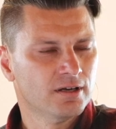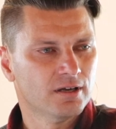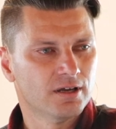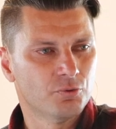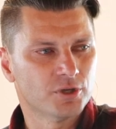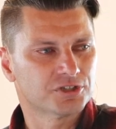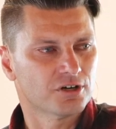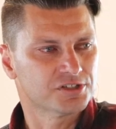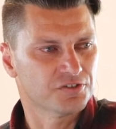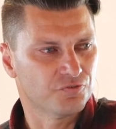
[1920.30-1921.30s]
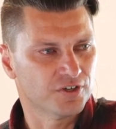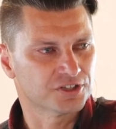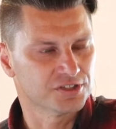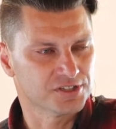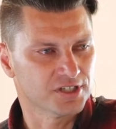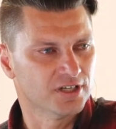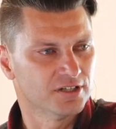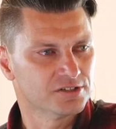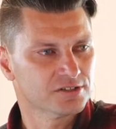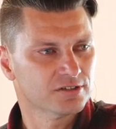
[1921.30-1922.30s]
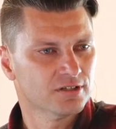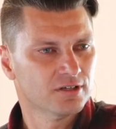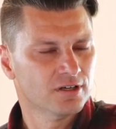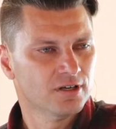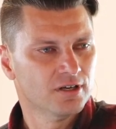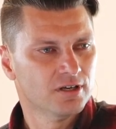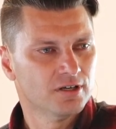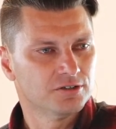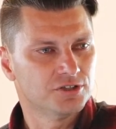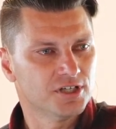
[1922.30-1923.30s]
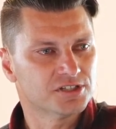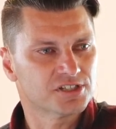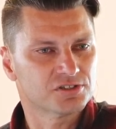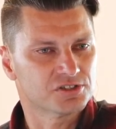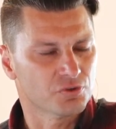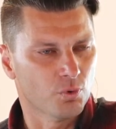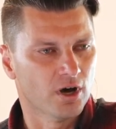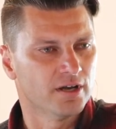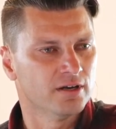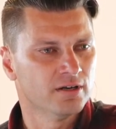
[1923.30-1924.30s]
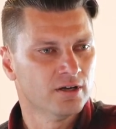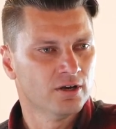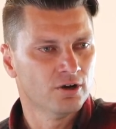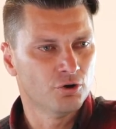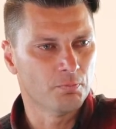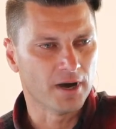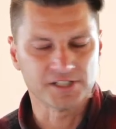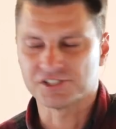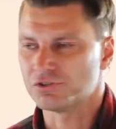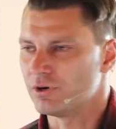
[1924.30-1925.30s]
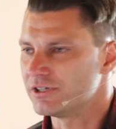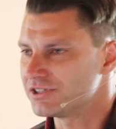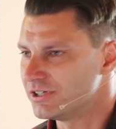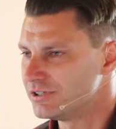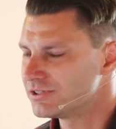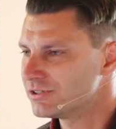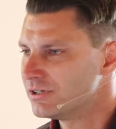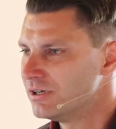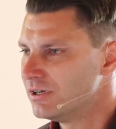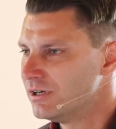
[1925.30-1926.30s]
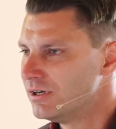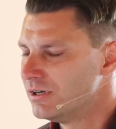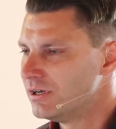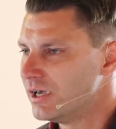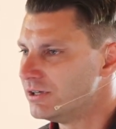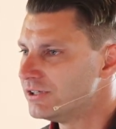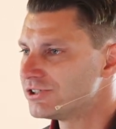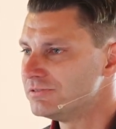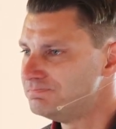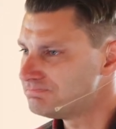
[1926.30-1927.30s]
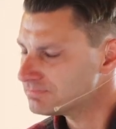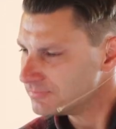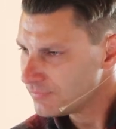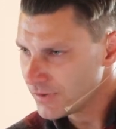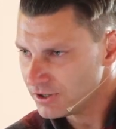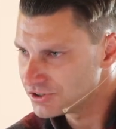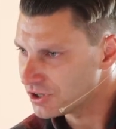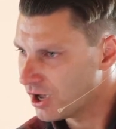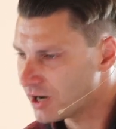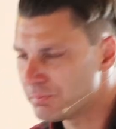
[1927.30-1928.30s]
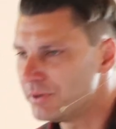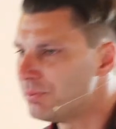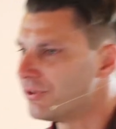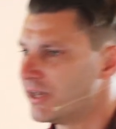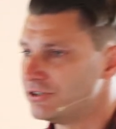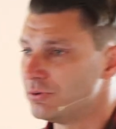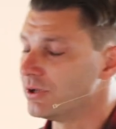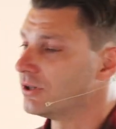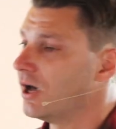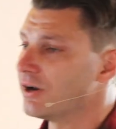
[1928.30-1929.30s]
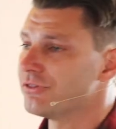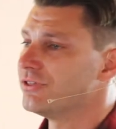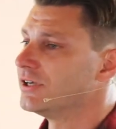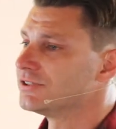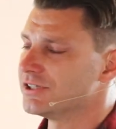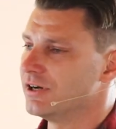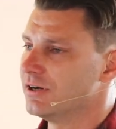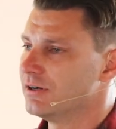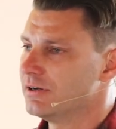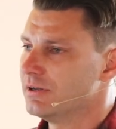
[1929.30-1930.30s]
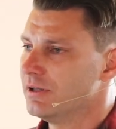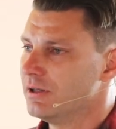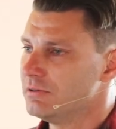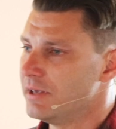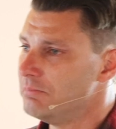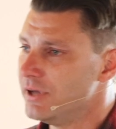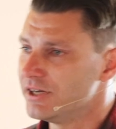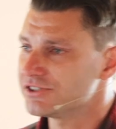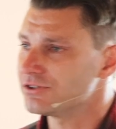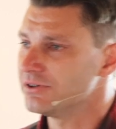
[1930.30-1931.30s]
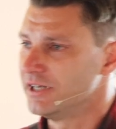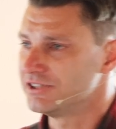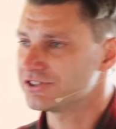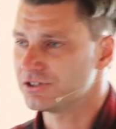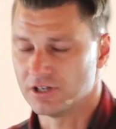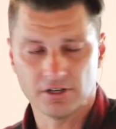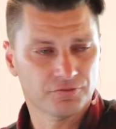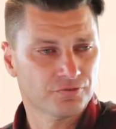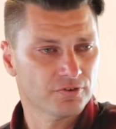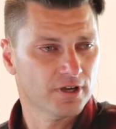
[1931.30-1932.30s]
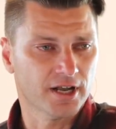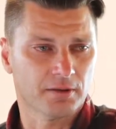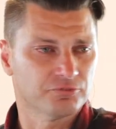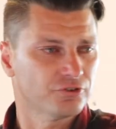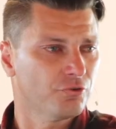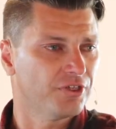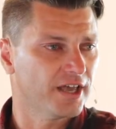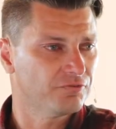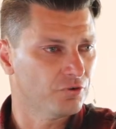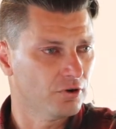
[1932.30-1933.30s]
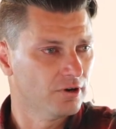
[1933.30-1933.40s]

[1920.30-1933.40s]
in which our sufficiency is. Jesus is the one who my source is. And listen, there's a lot of people that do a lot of things here. They minister, they serve, and I'm so thankful.